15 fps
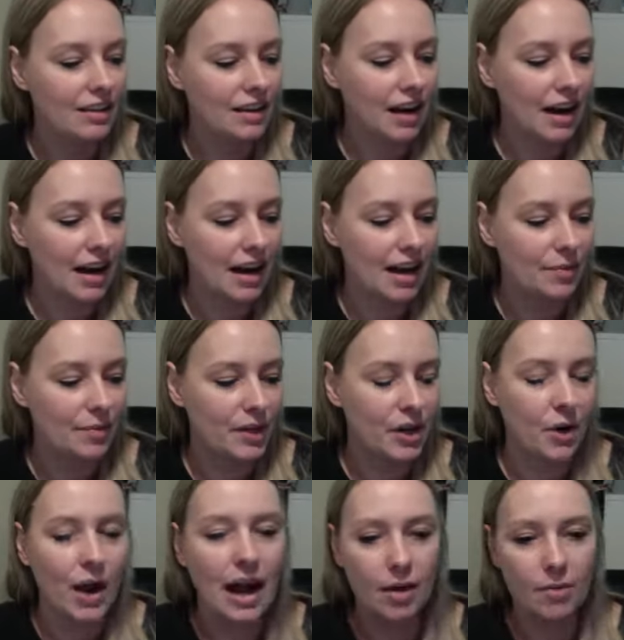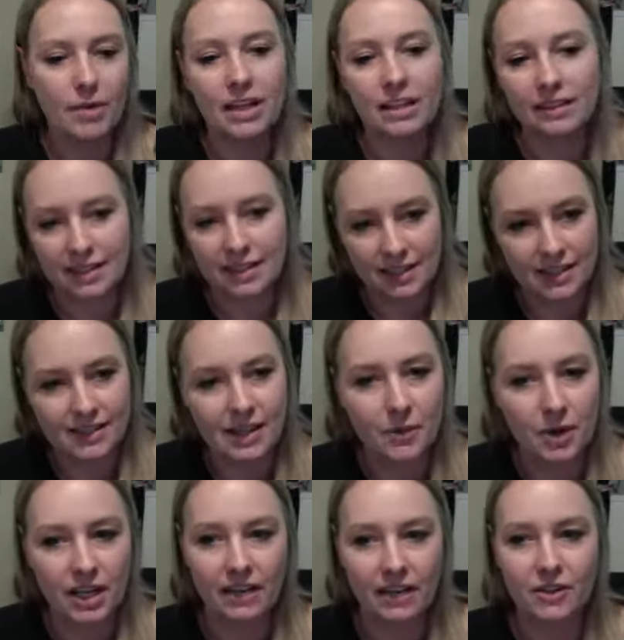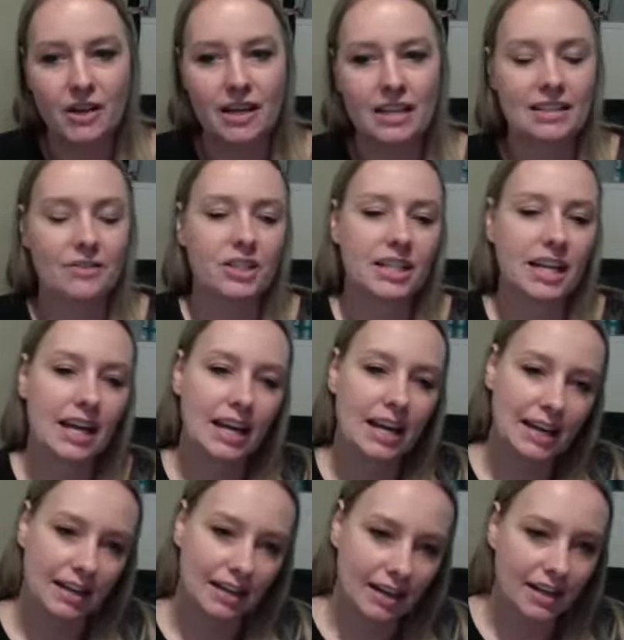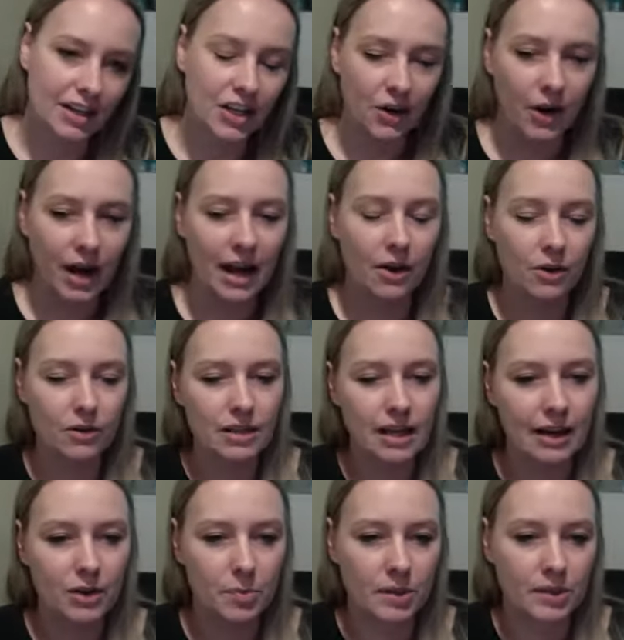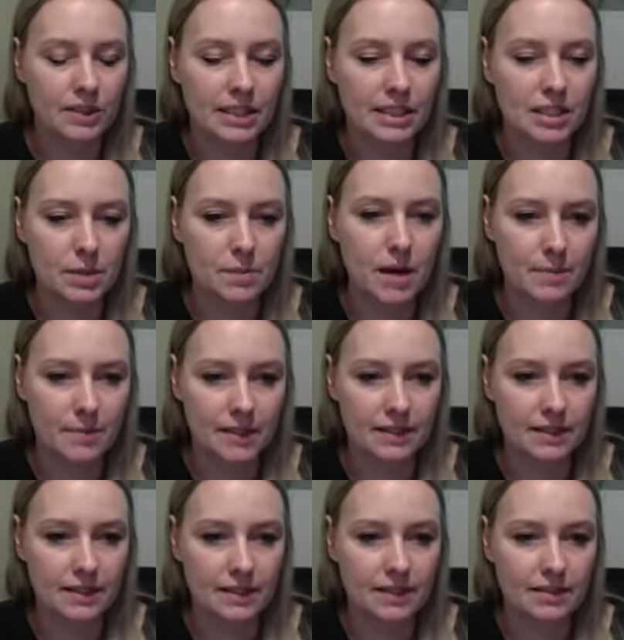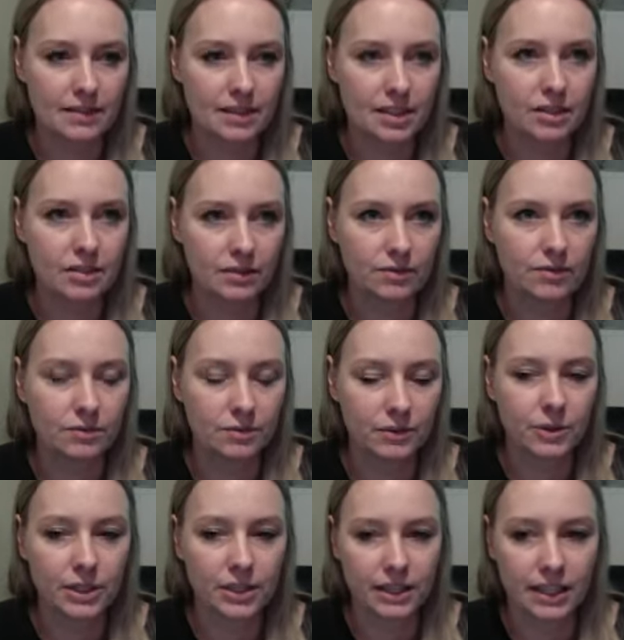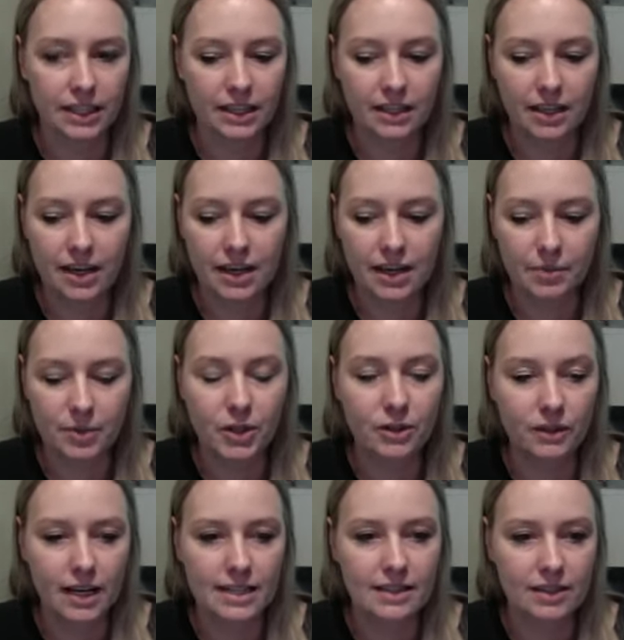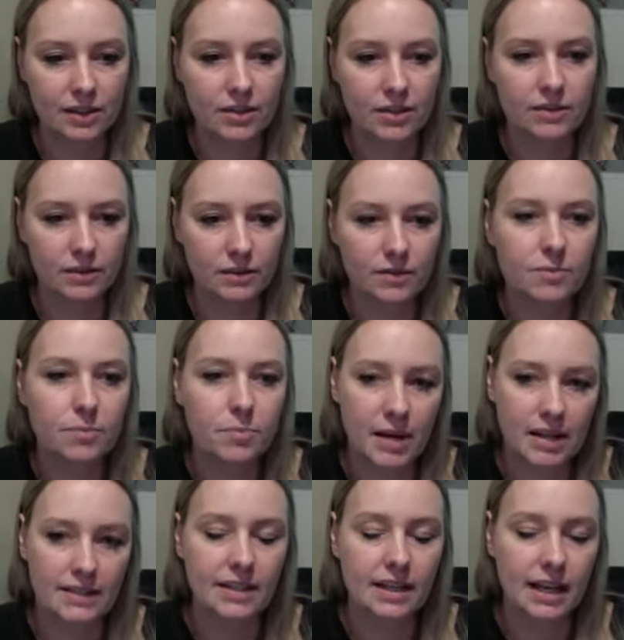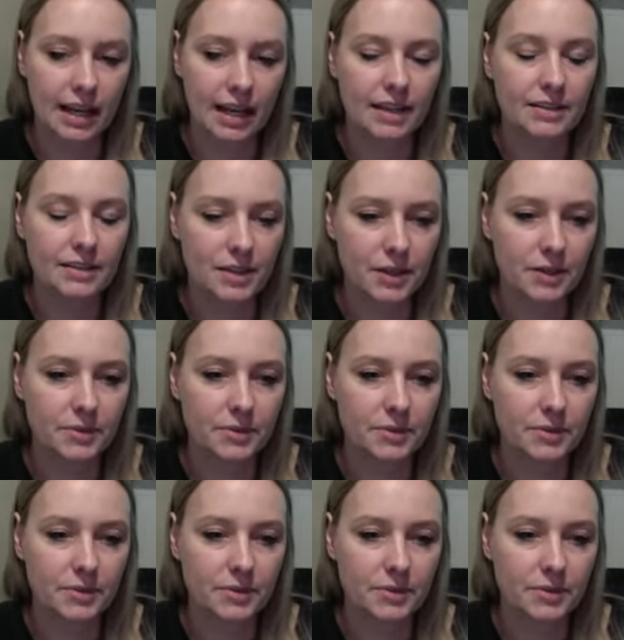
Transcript: how many listings I want to give you guys every day and, how to build it into my business to really utilize it the best that I can. So.